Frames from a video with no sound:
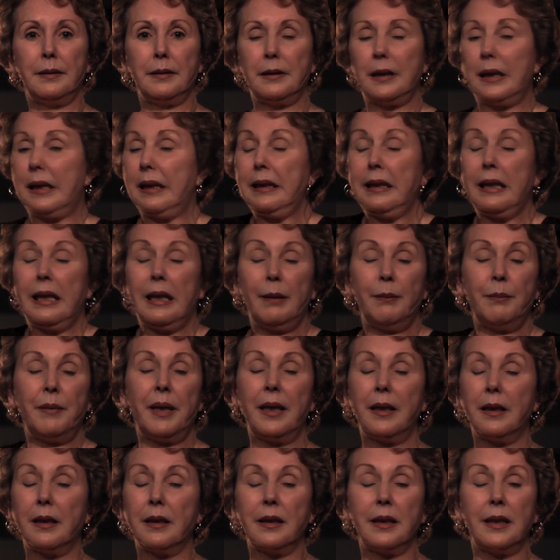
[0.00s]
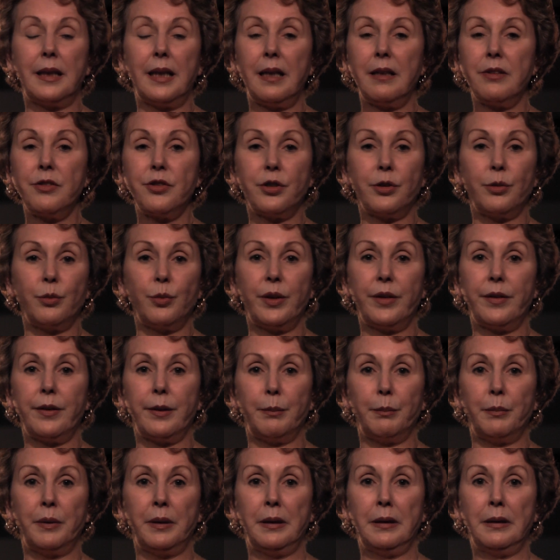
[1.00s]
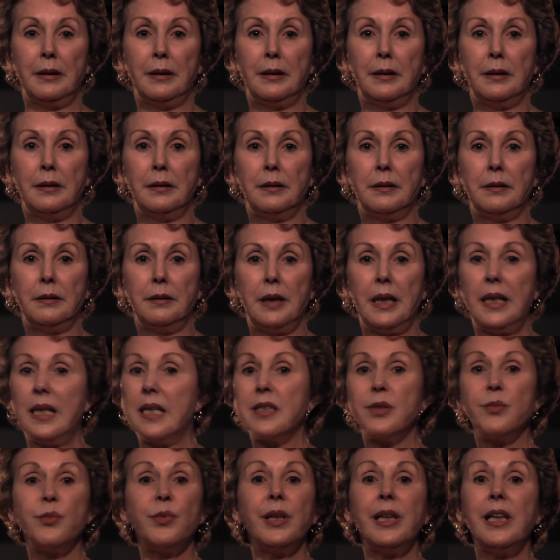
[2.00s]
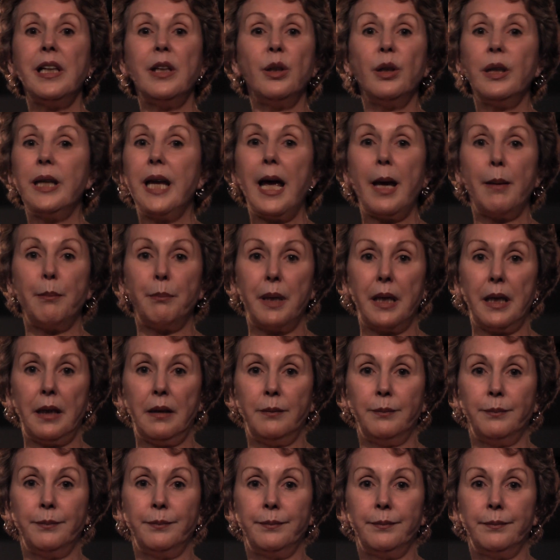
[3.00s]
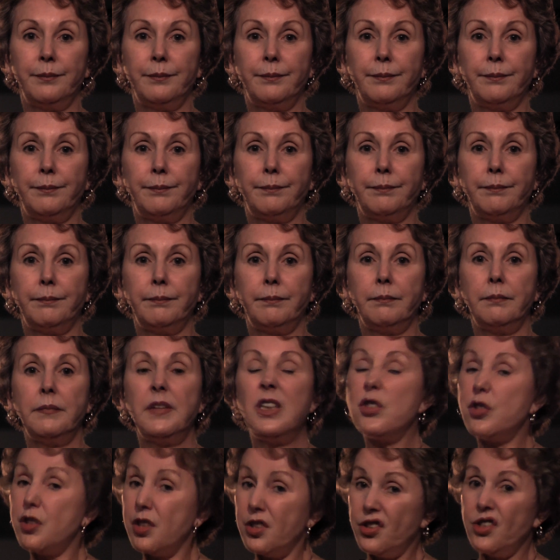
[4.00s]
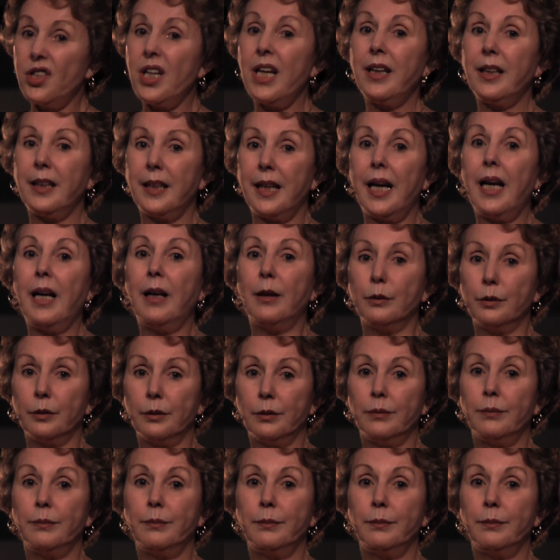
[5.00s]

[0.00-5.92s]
I can't make a connection with him. He doesn't really look at me. You should check it out."